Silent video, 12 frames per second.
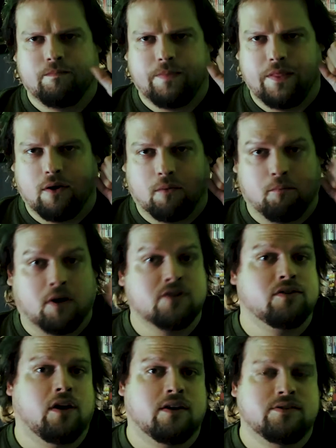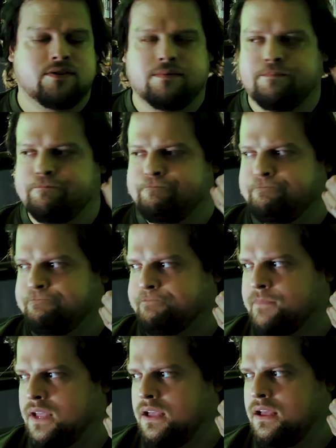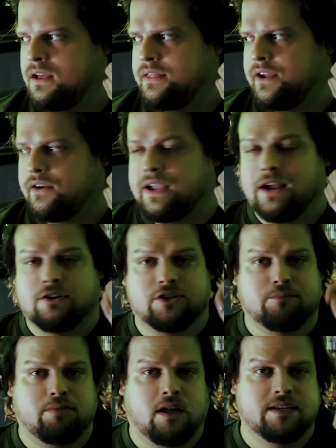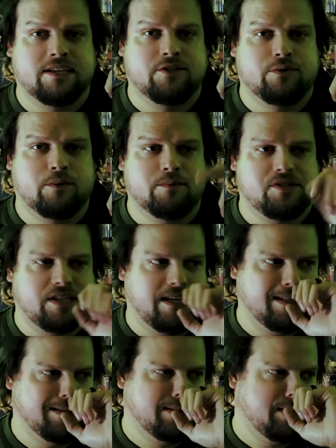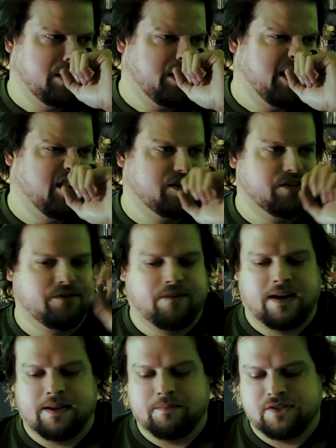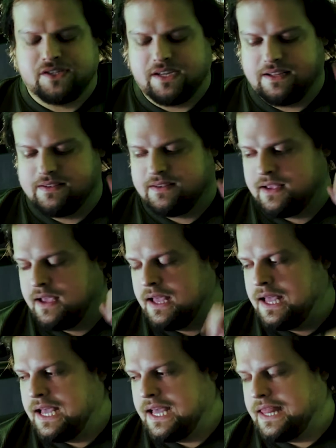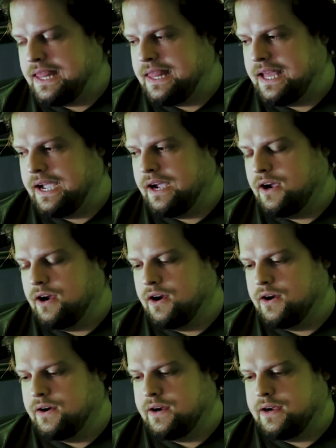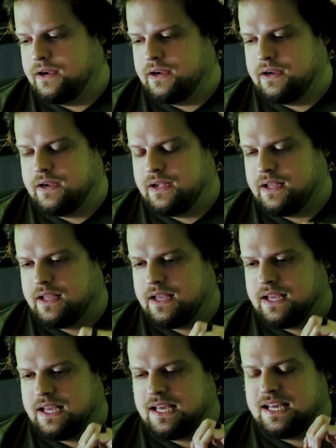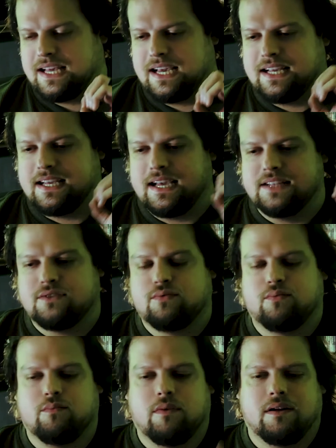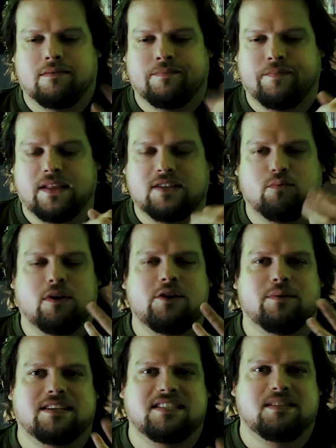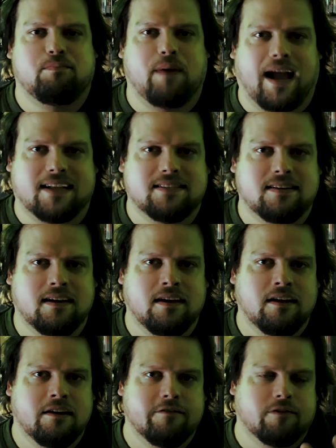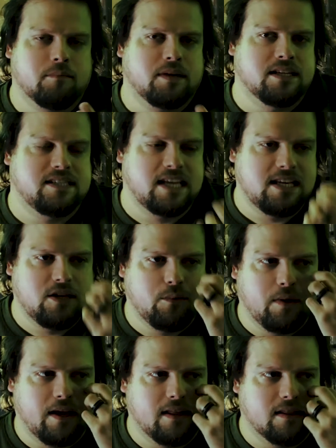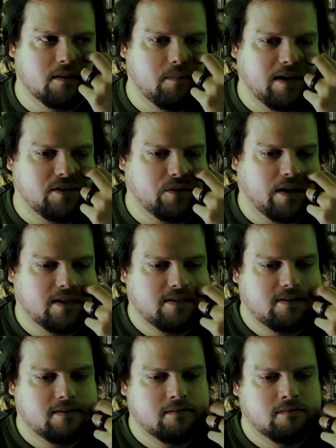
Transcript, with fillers: There are martial arts, there are characters plugged into machines, there are characters fighting machines, there it's it's what you expect from continuing the matrix